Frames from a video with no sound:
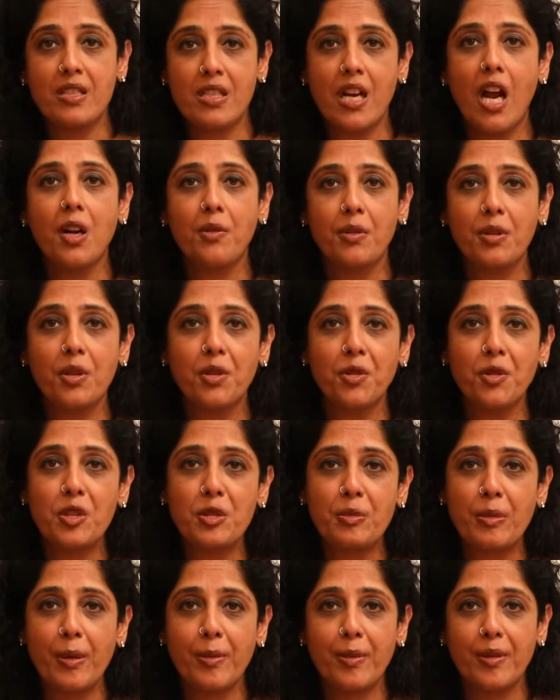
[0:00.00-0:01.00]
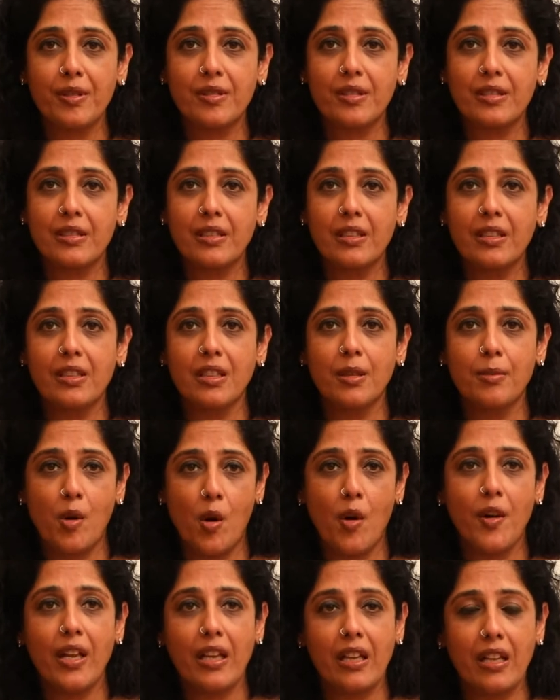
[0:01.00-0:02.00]
Start with your newspapers in the
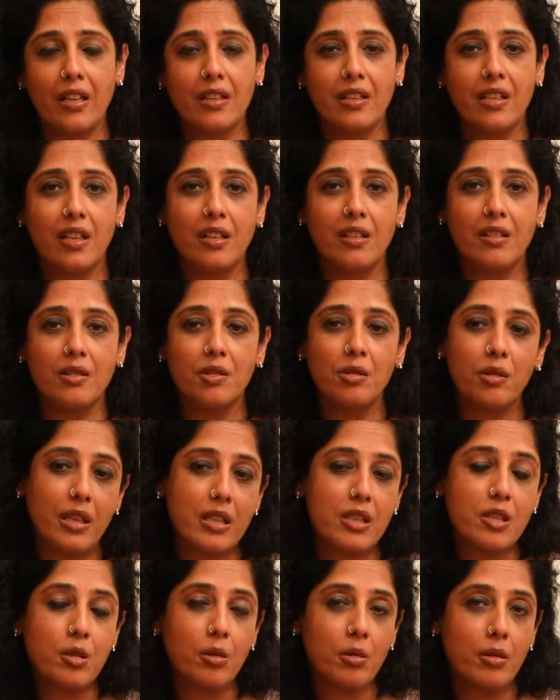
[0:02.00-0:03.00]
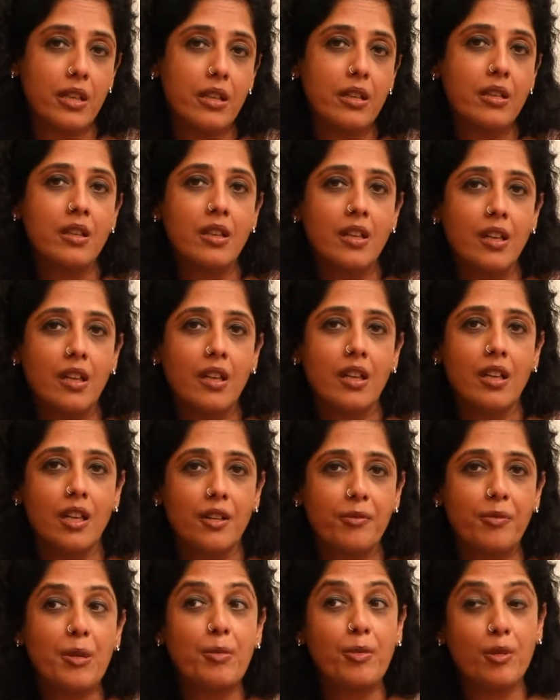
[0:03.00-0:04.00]
morning, and then you can slowly,
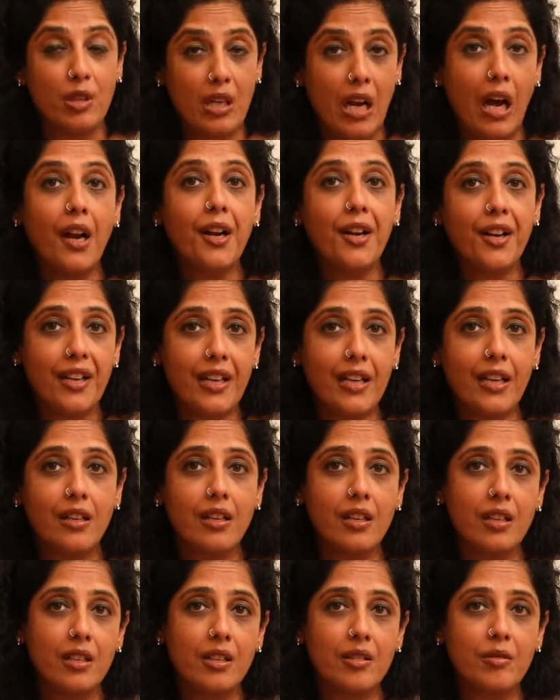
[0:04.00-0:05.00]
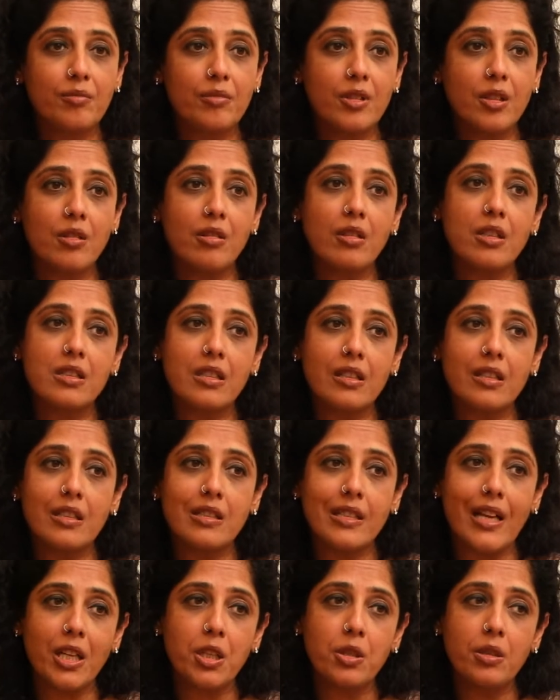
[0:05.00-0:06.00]
if people can't read,
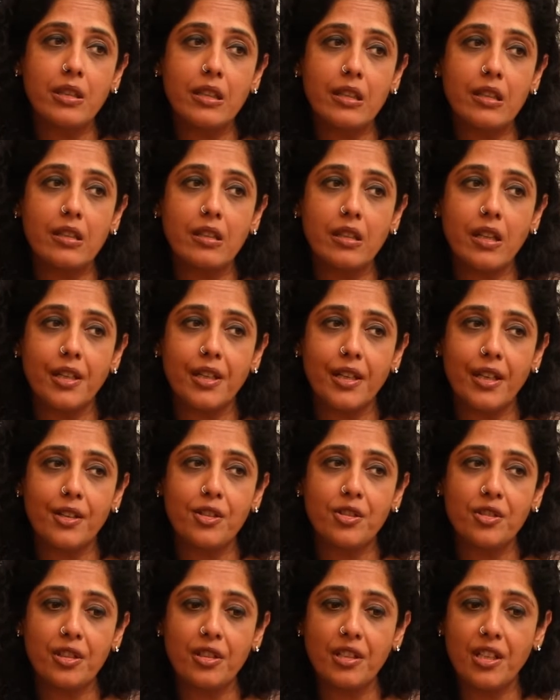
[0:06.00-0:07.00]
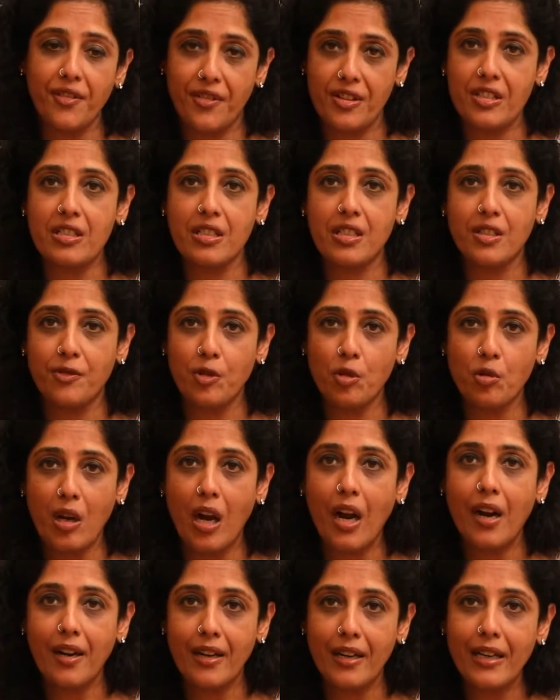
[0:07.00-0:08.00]
it's actually an attention deficit. If you
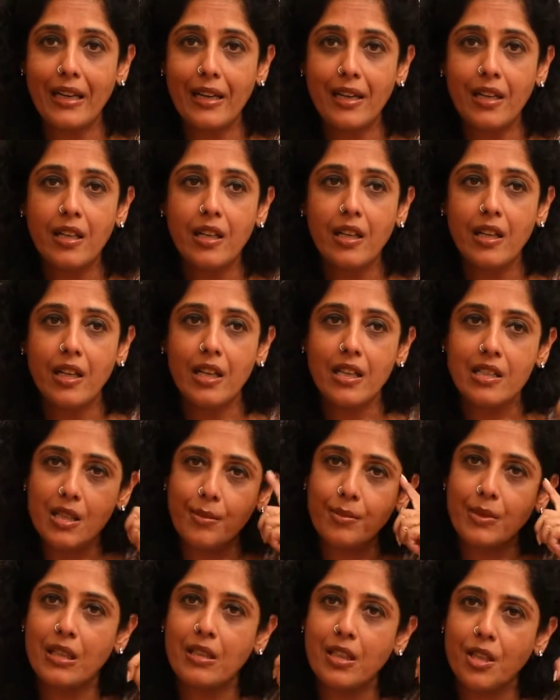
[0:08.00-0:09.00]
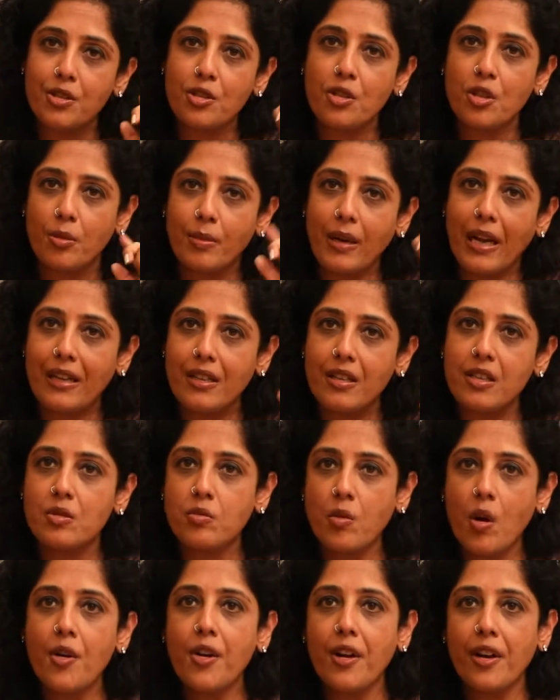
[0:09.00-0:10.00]
can't read, it's something that your mind is
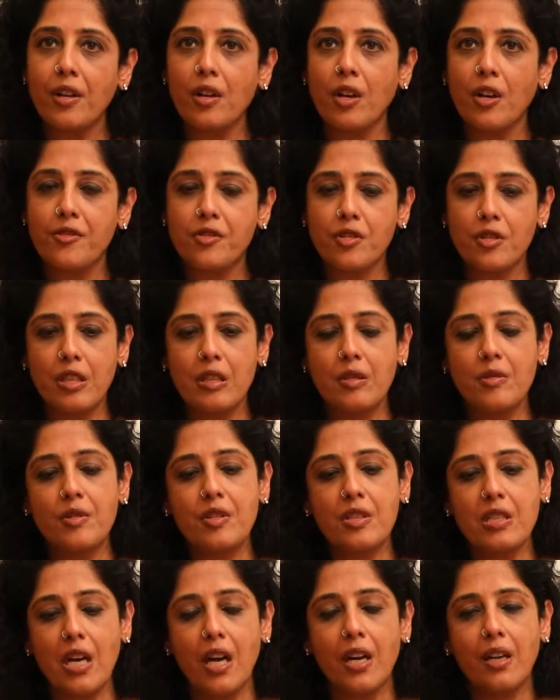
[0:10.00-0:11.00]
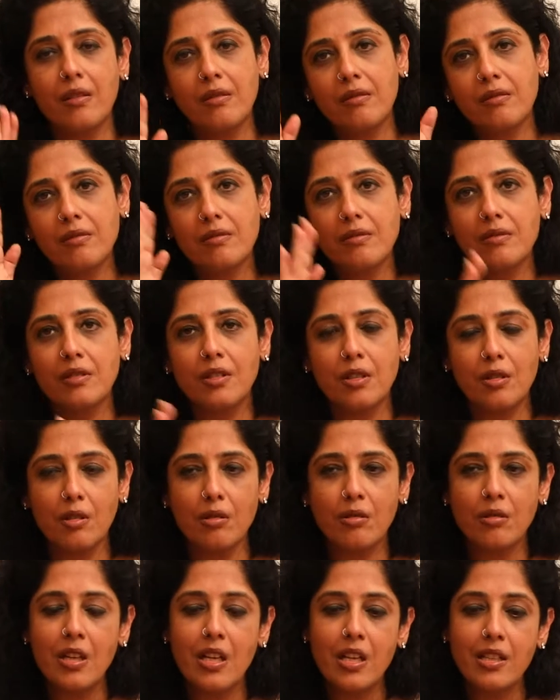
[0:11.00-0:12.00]
wandering off. So then you start,
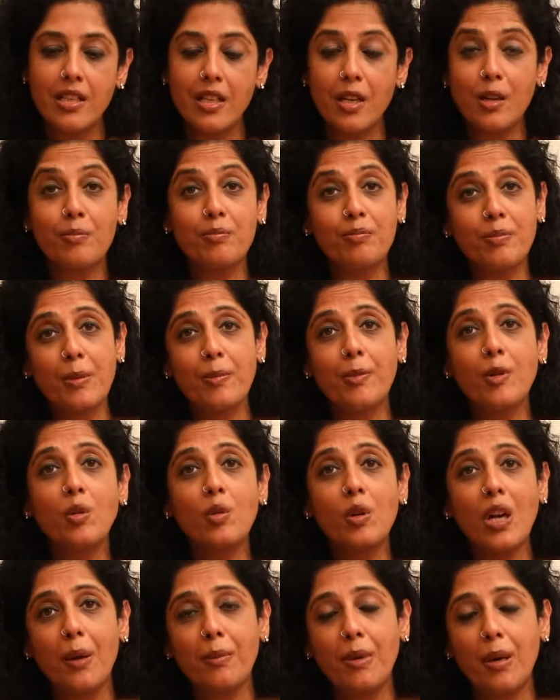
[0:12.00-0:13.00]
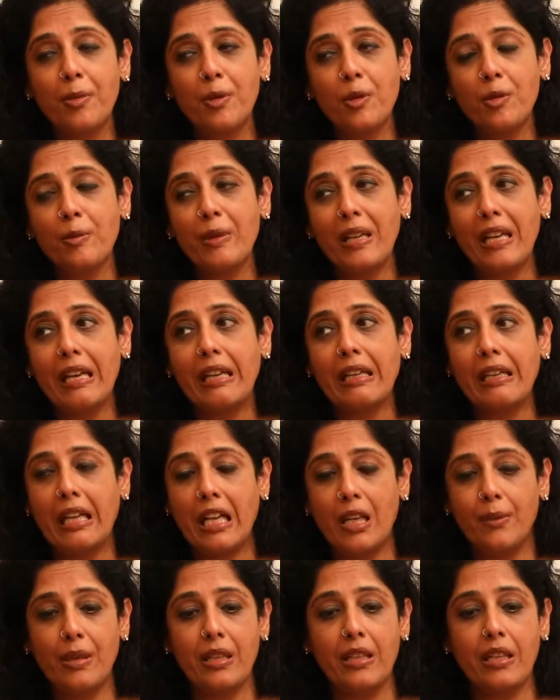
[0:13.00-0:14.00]
there are people who come up to me and
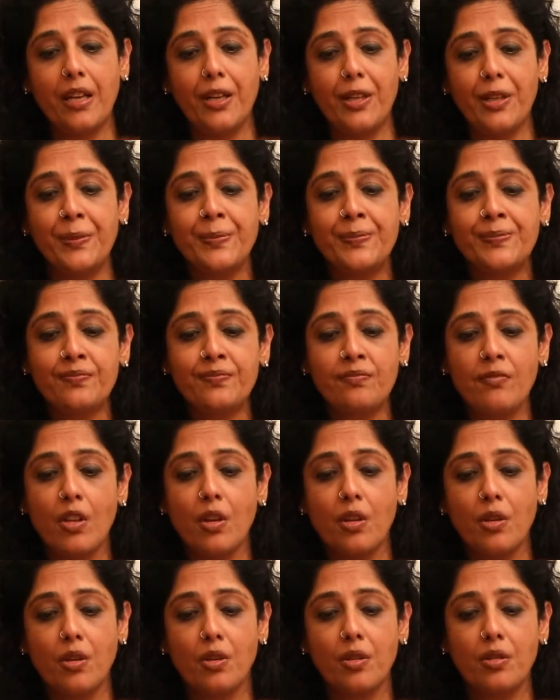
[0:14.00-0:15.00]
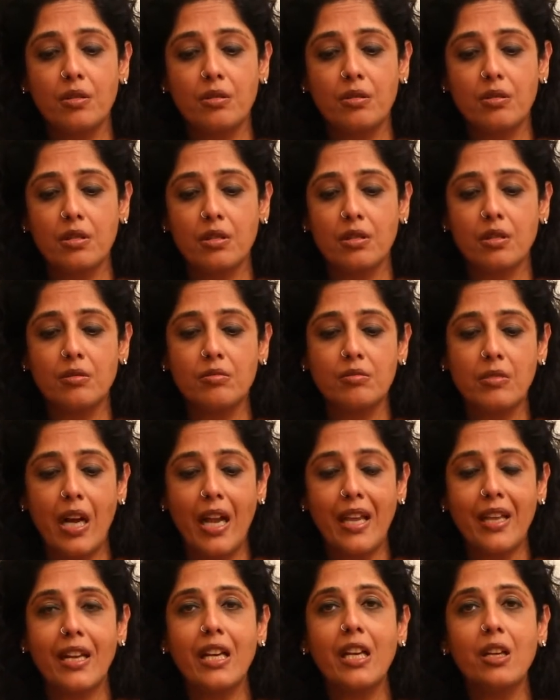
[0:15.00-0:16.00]
tell me that,
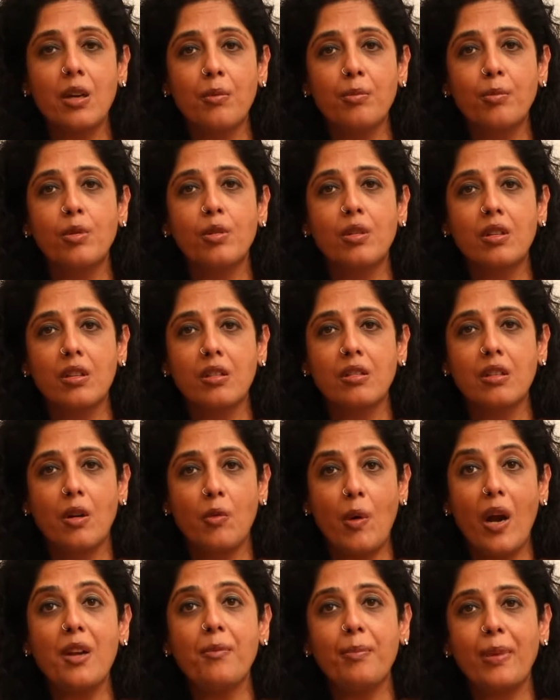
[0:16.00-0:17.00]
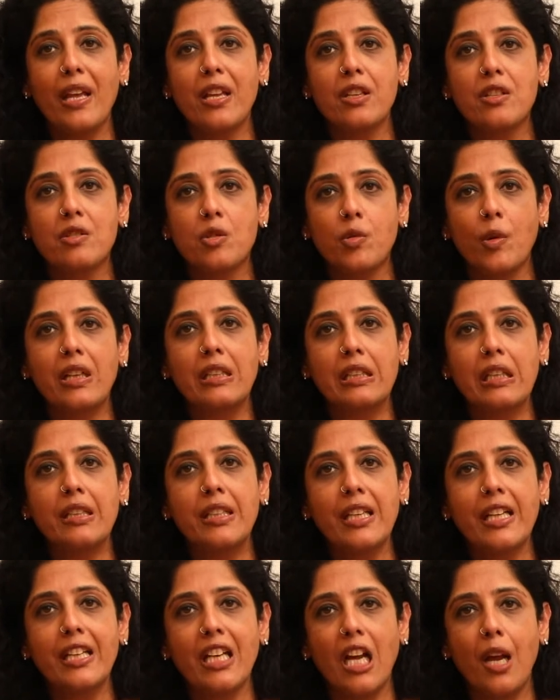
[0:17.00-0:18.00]
I read a book, one page
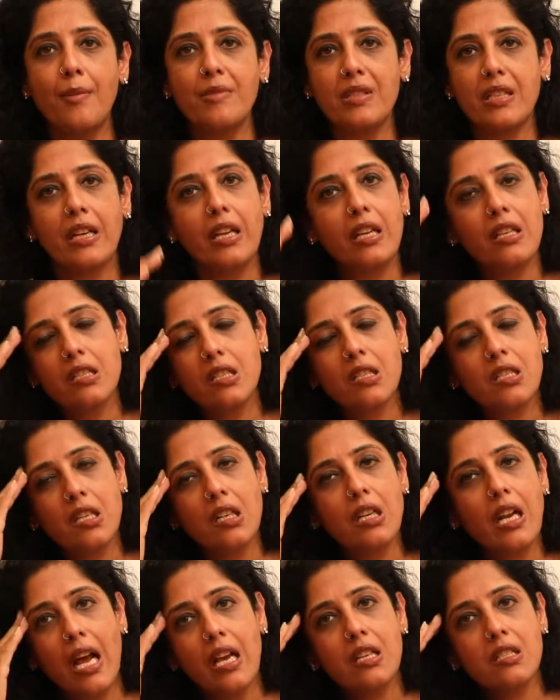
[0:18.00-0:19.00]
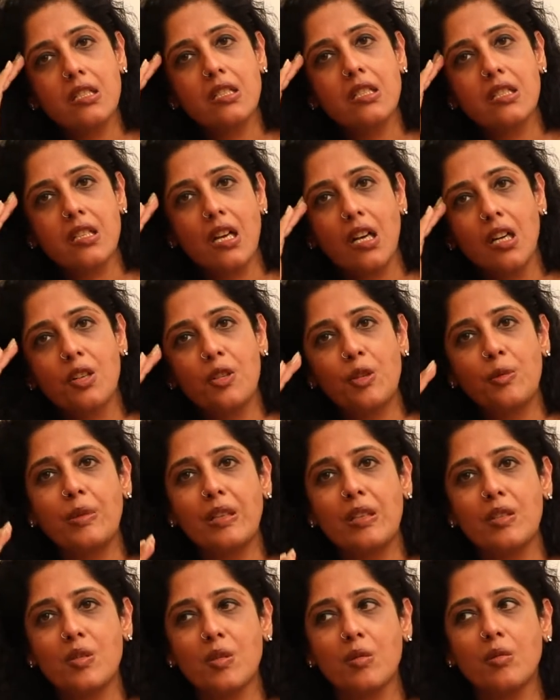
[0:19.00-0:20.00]
30 times, and it still hasn't sunk to
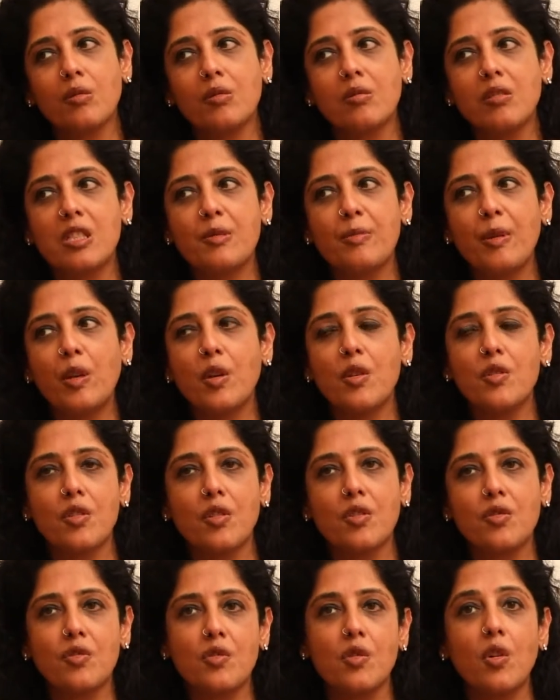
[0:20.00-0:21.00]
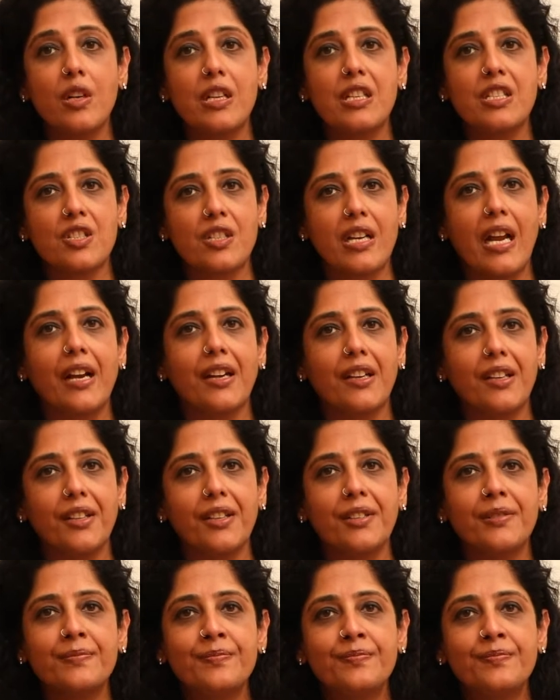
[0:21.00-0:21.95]
me. So it's because you're so distracted.